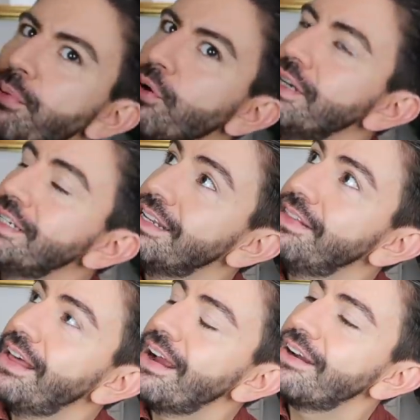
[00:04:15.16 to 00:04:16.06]
your poison
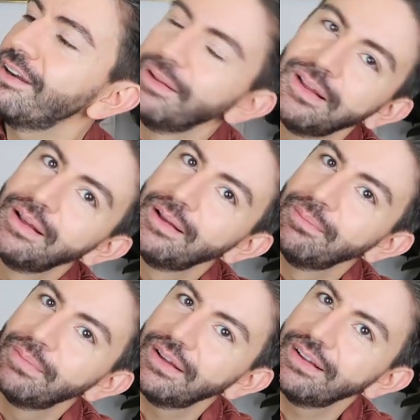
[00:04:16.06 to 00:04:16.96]
in there,
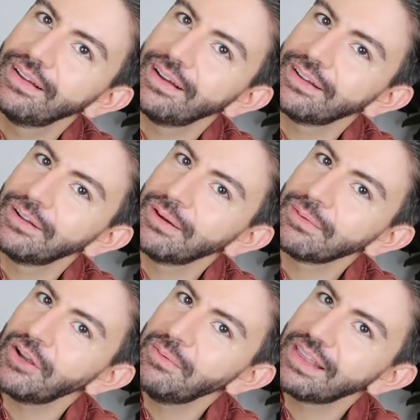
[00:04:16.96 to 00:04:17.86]
but I don't know where I'm
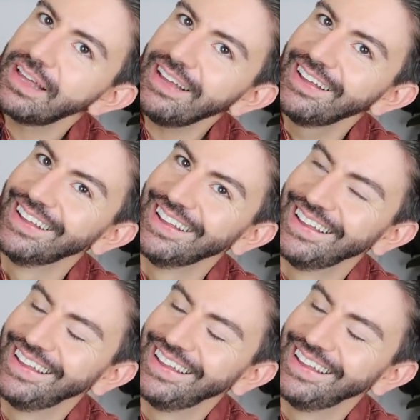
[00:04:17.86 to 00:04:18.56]
going with that.